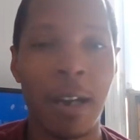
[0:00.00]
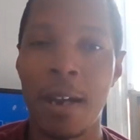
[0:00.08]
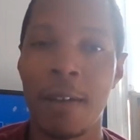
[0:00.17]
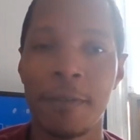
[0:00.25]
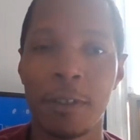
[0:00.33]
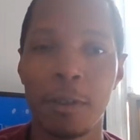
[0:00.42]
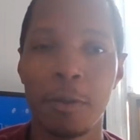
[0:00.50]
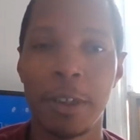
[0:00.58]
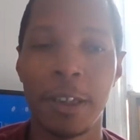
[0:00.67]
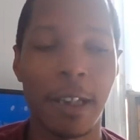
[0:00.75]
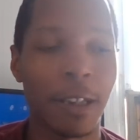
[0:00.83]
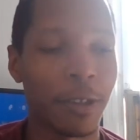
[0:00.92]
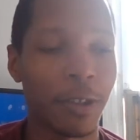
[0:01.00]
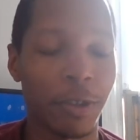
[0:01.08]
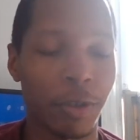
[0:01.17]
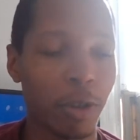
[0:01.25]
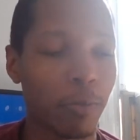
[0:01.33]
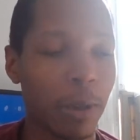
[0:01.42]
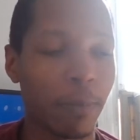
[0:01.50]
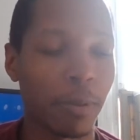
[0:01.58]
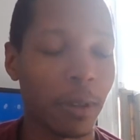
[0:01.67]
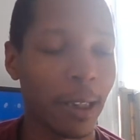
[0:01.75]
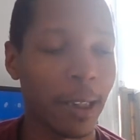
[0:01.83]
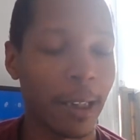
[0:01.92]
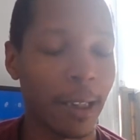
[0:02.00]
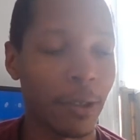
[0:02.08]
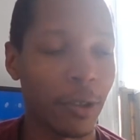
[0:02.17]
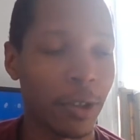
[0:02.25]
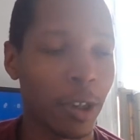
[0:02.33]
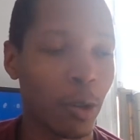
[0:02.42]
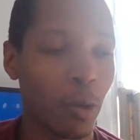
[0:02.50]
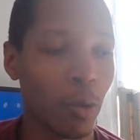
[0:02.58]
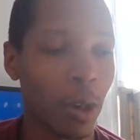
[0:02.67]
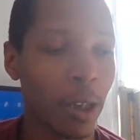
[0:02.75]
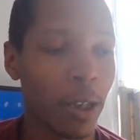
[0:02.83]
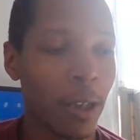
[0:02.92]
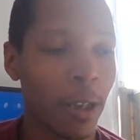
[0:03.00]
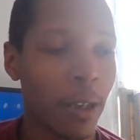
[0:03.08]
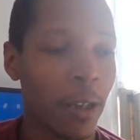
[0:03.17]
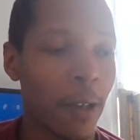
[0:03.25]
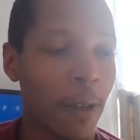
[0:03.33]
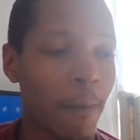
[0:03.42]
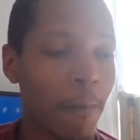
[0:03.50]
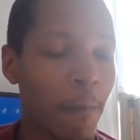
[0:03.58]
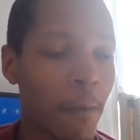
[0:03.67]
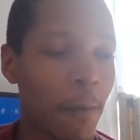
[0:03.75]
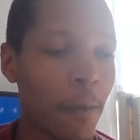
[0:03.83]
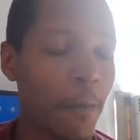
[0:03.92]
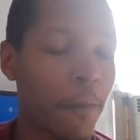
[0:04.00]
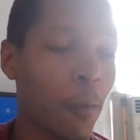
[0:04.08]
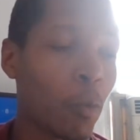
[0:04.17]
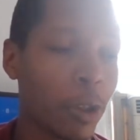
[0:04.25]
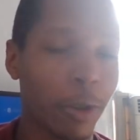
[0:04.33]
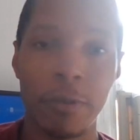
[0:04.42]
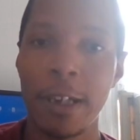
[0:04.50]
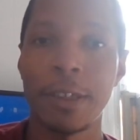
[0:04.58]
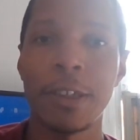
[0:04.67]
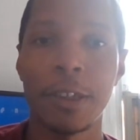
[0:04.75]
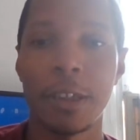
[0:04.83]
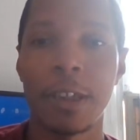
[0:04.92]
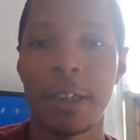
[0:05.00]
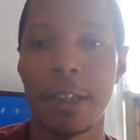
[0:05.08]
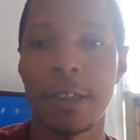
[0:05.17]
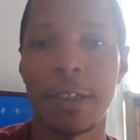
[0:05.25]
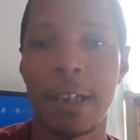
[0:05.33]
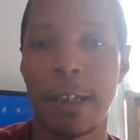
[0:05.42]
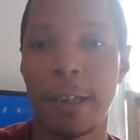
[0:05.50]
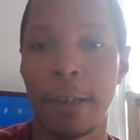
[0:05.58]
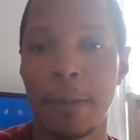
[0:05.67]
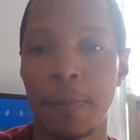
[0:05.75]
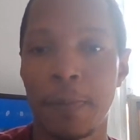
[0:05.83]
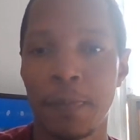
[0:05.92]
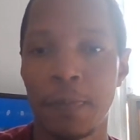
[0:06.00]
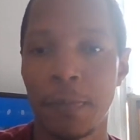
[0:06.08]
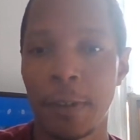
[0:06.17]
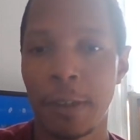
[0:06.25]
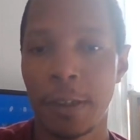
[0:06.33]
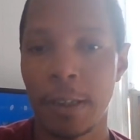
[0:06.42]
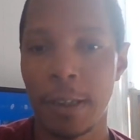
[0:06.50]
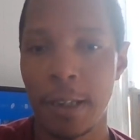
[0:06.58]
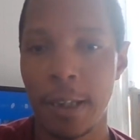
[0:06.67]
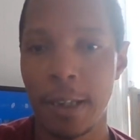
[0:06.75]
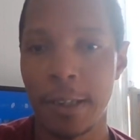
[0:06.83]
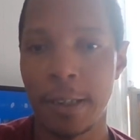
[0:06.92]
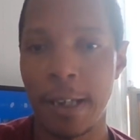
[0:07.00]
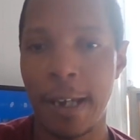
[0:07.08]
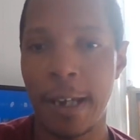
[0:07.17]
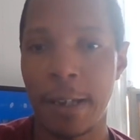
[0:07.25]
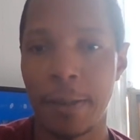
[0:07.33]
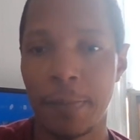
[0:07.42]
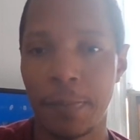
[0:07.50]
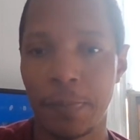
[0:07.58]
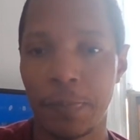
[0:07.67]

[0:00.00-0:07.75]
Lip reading: convoluted and stupid plan. So, from what Tracy Smith is saying, is that,